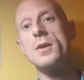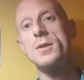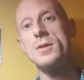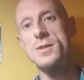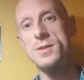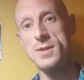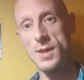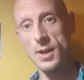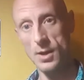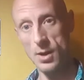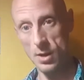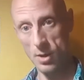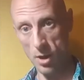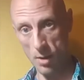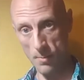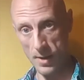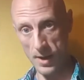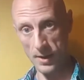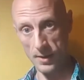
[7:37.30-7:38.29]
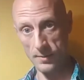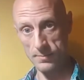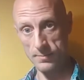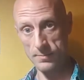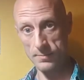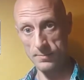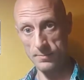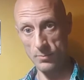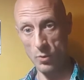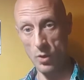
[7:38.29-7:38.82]
Stick a comment
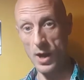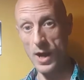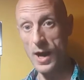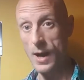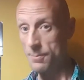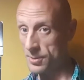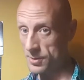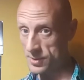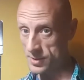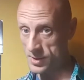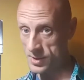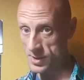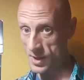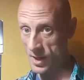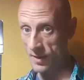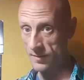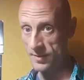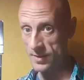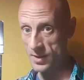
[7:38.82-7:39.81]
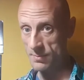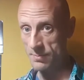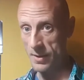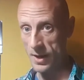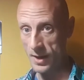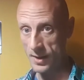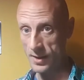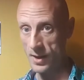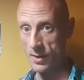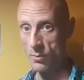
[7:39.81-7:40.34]
what happens after you
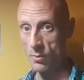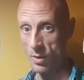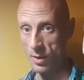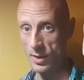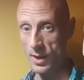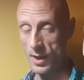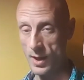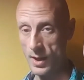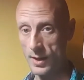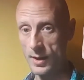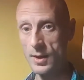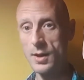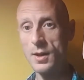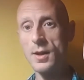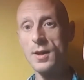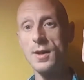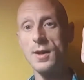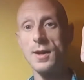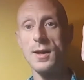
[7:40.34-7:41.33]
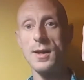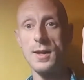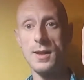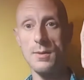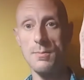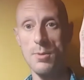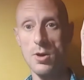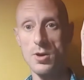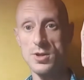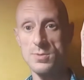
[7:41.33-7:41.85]
paint that one line in
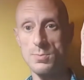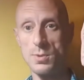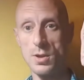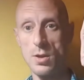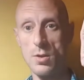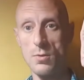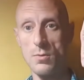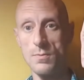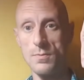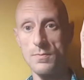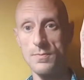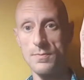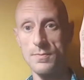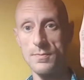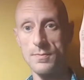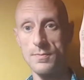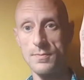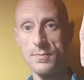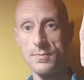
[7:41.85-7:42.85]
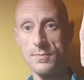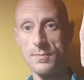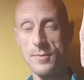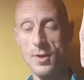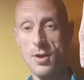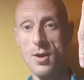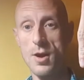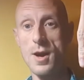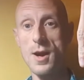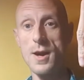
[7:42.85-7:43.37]
the box below.
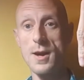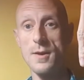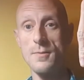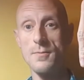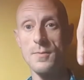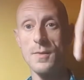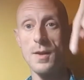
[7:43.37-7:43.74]
Alright?